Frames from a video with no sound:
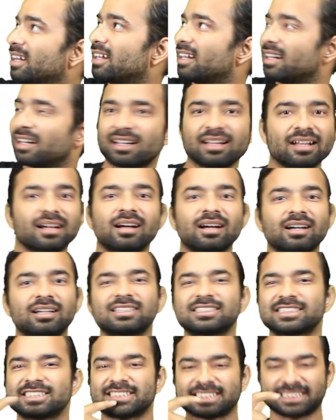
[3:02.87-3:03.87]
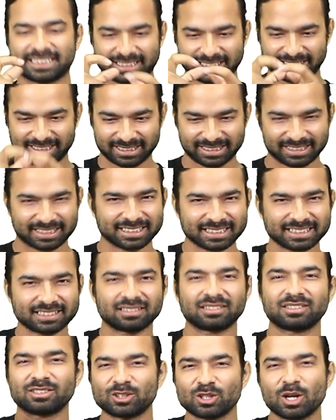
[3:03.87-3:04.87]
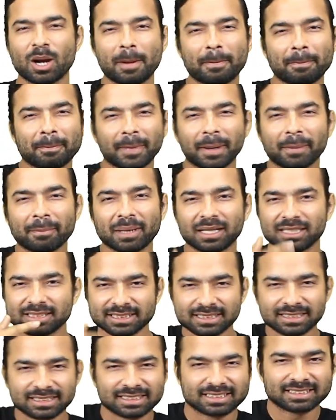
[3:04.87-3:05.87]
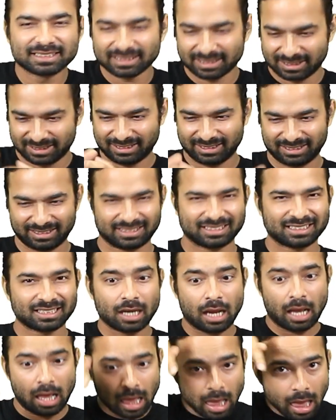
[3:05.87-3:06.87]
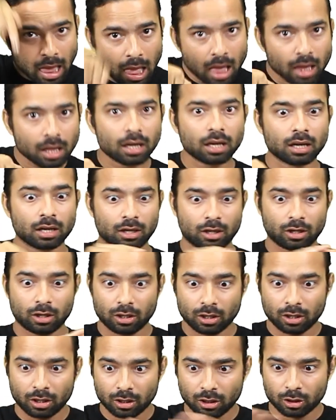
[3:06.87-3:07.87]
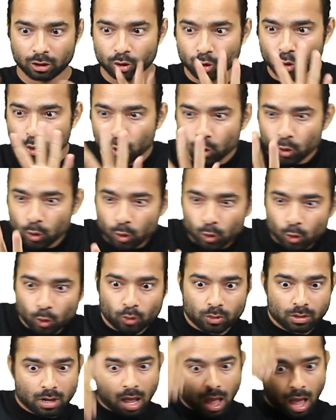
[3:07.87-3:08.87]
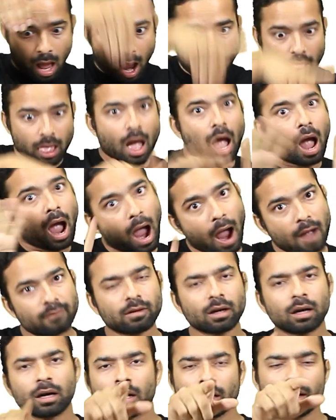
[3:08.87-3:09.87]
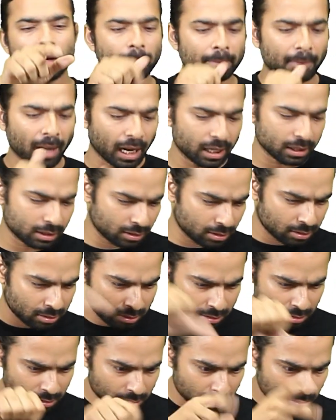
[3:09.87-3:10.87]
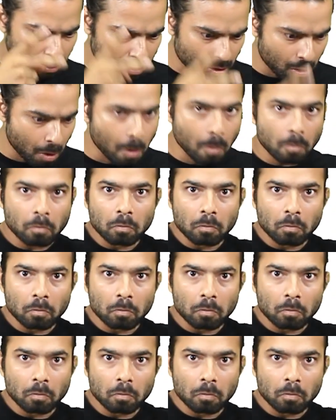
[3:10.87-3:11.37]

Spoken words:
Most diapers and nappies contain hydrogels because they are designed to hold lots of water without spilling.